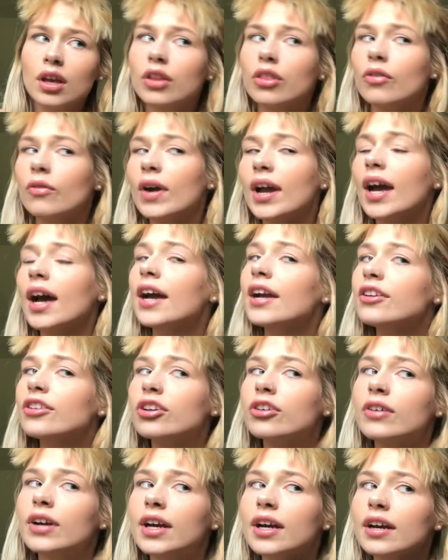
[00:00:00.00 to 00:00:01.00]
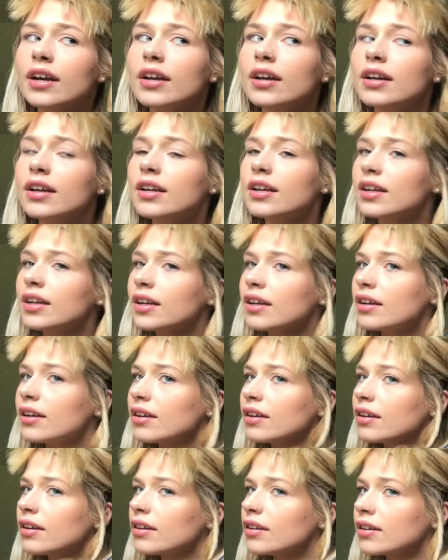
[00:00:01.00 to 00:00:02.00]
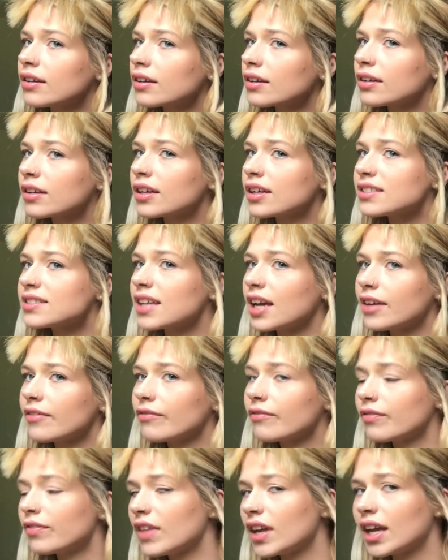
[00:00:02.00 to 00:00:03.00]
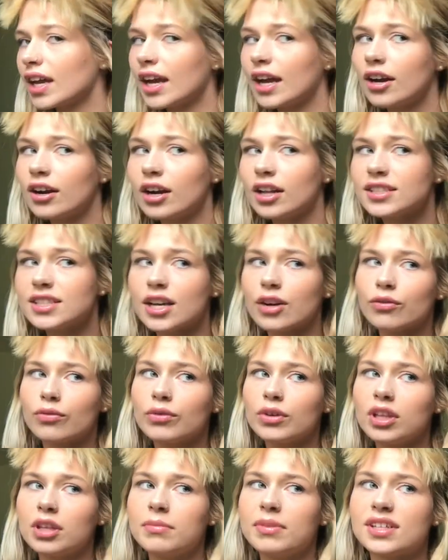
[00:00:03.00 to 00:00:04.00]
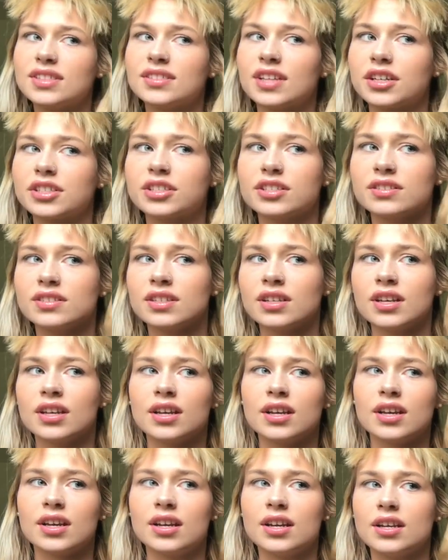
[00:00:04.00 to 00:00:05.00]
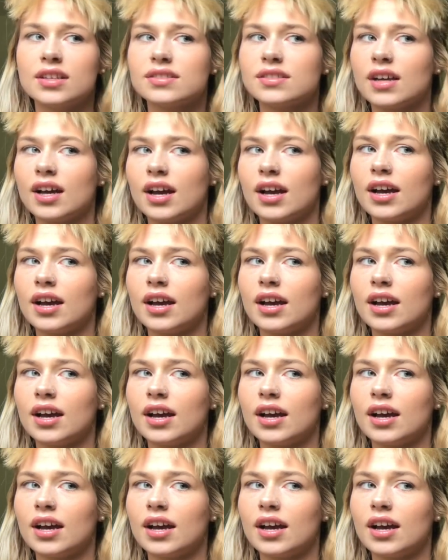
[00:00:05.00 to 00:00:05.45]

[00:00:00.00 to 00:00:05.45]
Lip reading: And the way I do it, because I have thick hair and I take really big sections, is